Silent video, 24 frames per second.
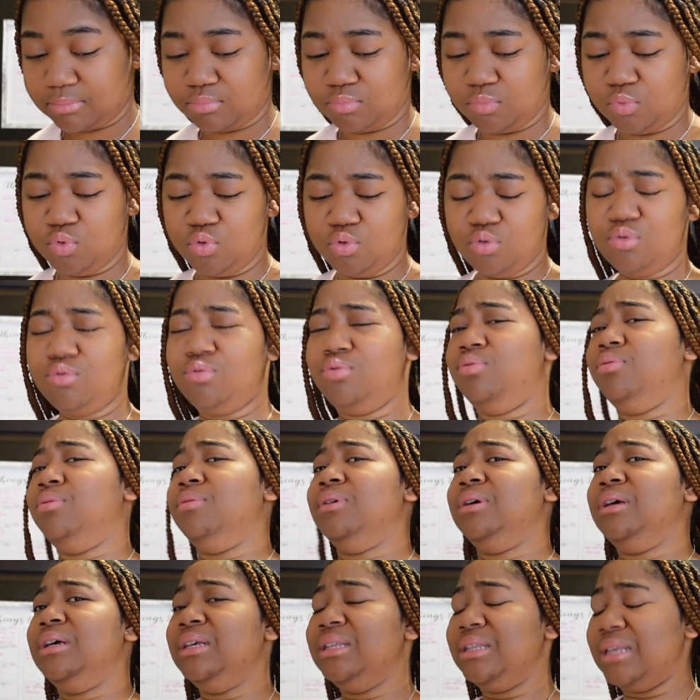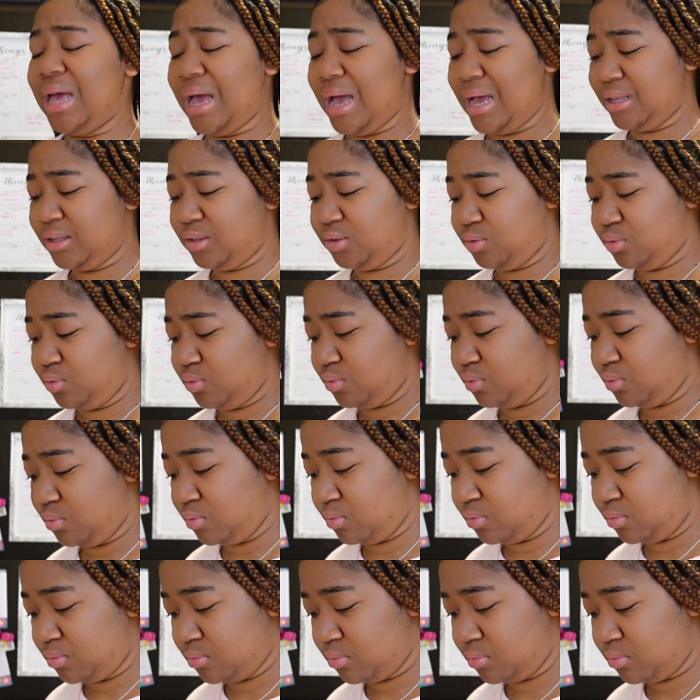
Ooh, it's hot too.